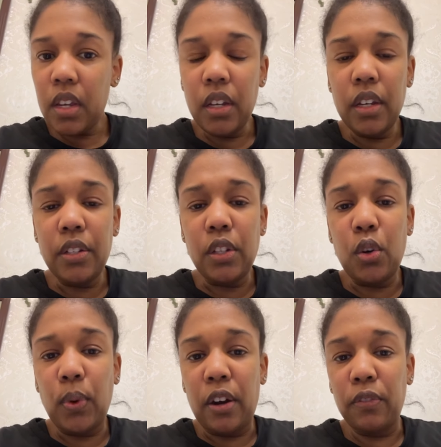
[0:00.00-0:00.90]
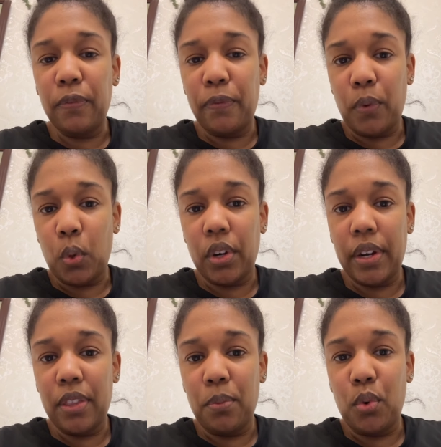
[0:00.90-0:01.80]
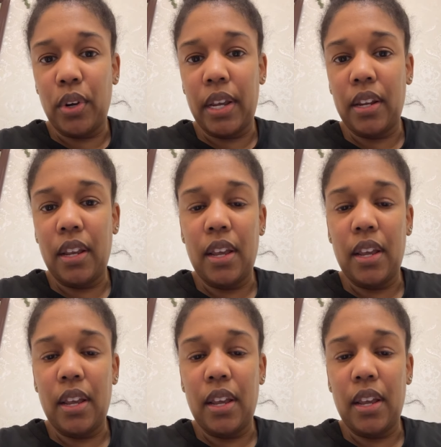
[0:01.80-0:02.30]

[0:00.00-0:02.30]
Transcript: it's around 4 in the morning,